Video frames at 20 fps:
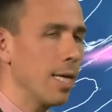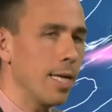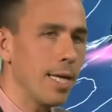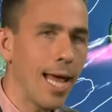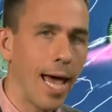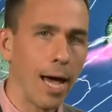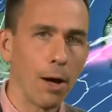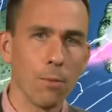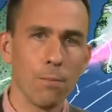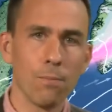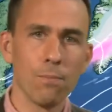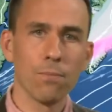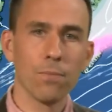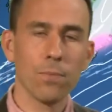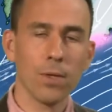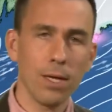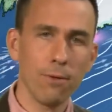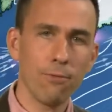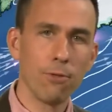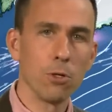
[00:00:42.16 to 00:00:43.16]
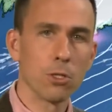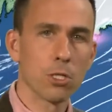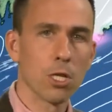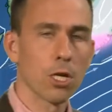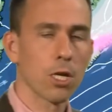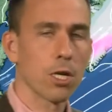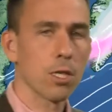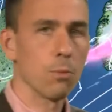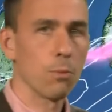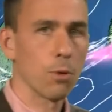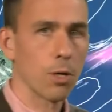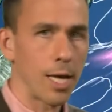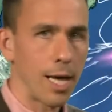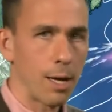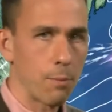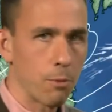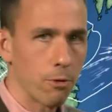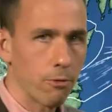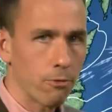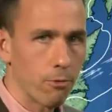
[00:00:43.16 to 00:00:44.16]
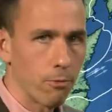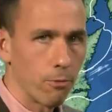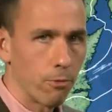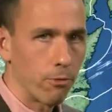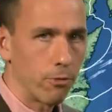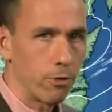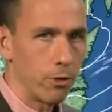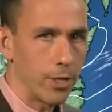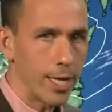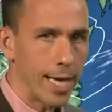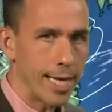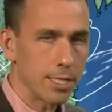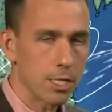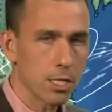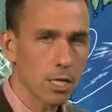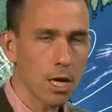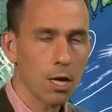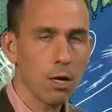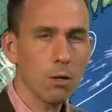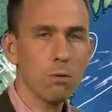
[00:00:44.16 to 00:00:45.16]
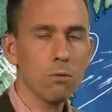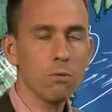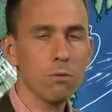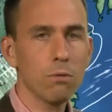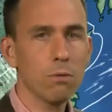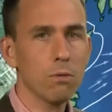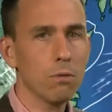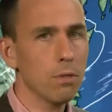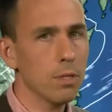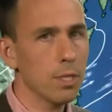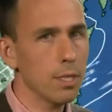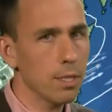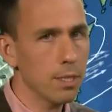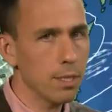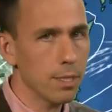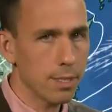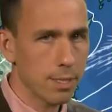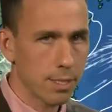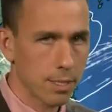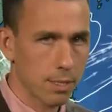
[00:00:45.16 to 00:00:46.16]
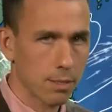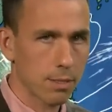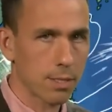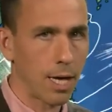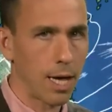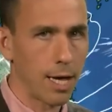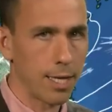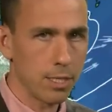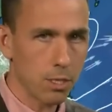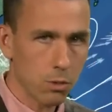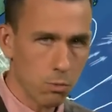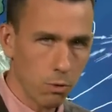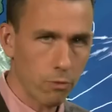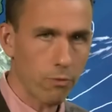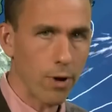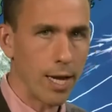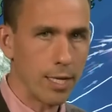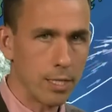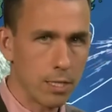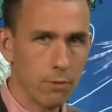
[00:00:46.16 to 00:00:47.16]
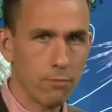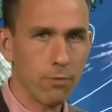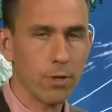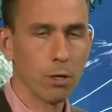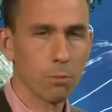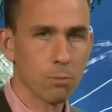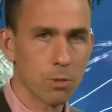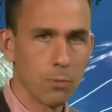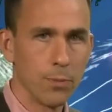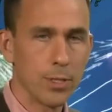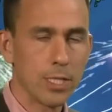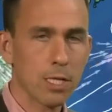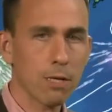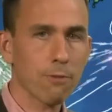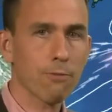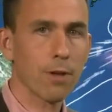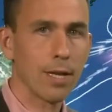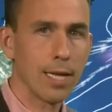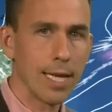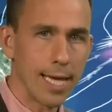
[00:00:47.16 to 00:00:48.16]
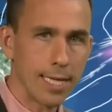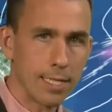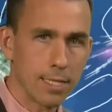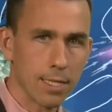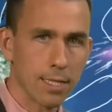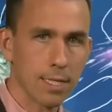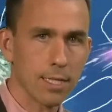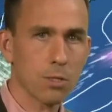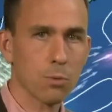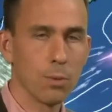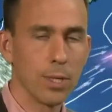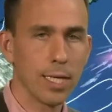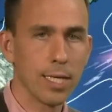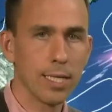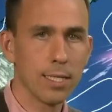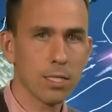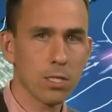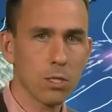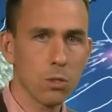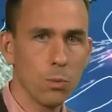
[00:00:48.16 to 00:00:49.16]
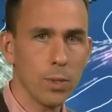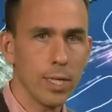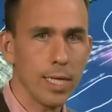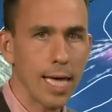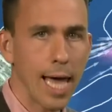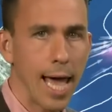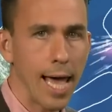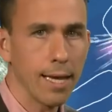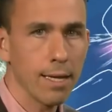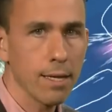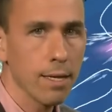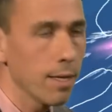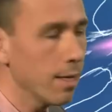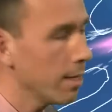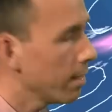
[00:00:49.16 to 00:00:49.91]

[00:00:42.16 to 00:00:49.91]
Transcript: Now, if you were to look at the model output from a few days ago, the signs were relatively optimistic for later this week into the weekend.